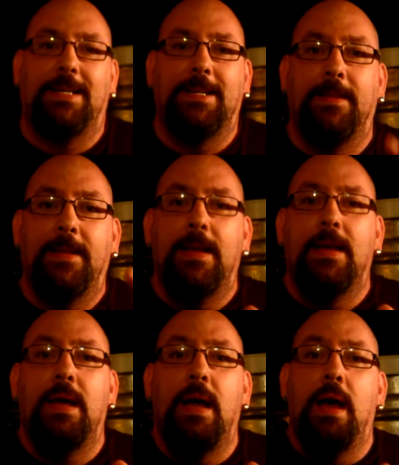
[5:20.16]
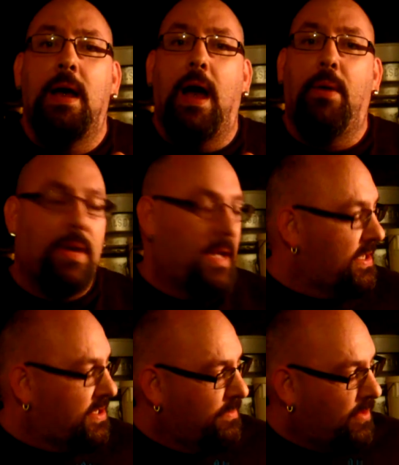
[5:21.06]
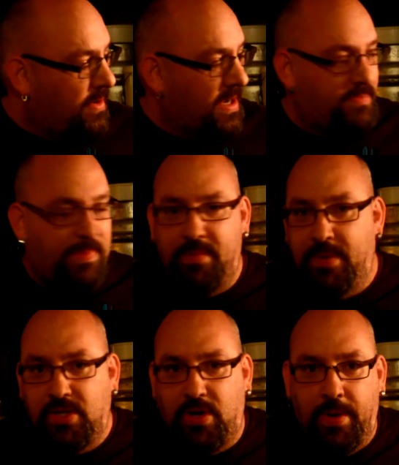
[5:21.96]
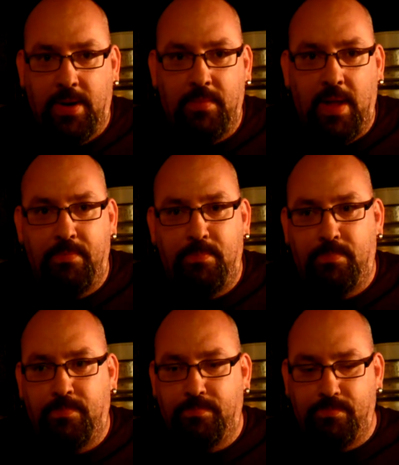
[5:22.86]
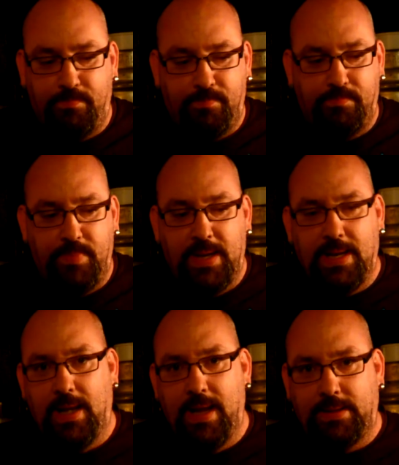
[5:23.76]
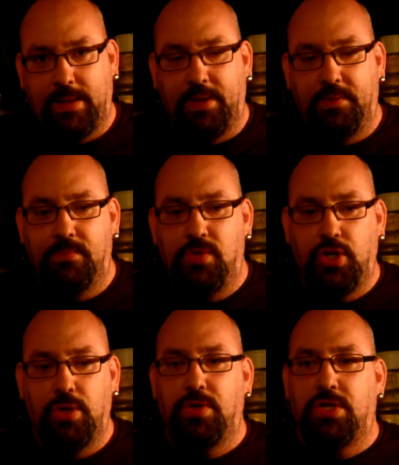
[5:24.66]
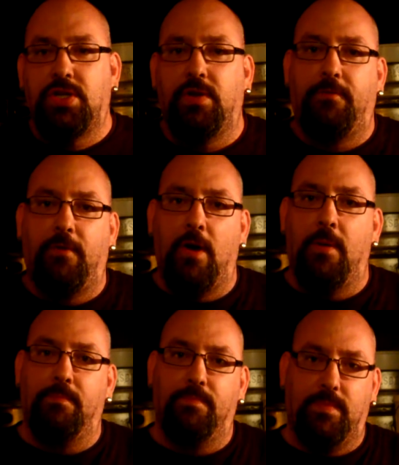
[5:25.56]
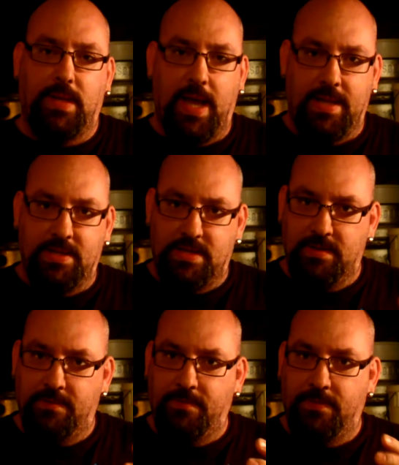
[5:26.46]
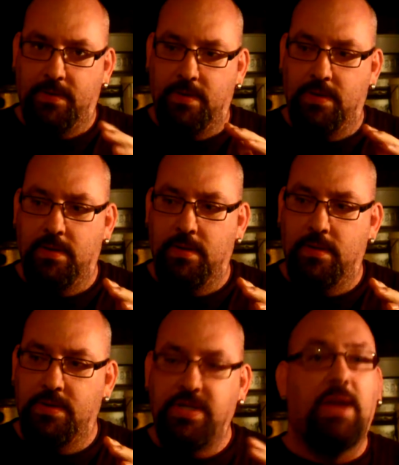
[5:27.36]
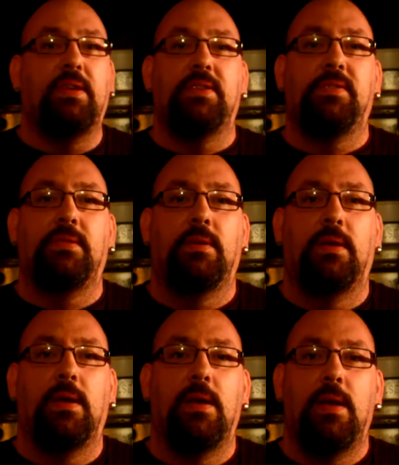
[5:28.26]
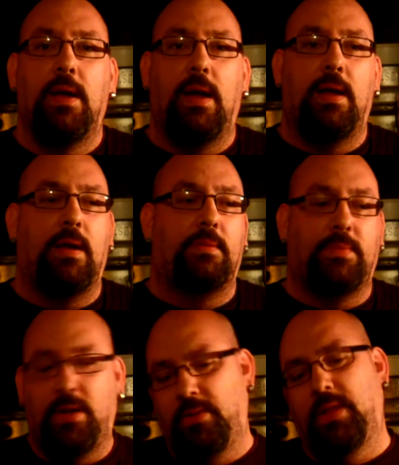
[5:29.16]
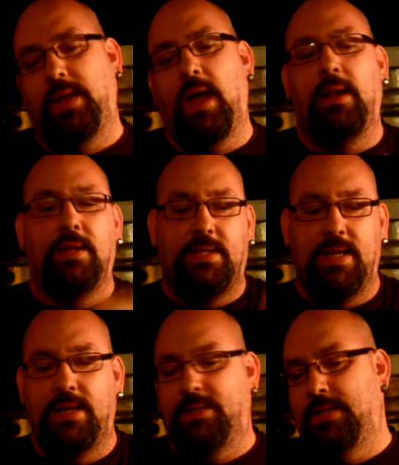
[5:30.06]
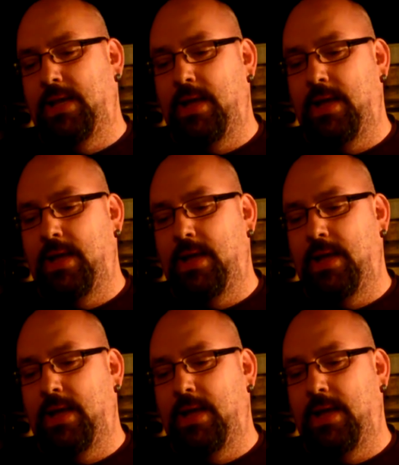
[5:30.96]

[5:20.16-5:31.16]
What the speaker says: tonight. I want to get some more experiments going on. I've been collecting juice from cans of cherries, and on the can it says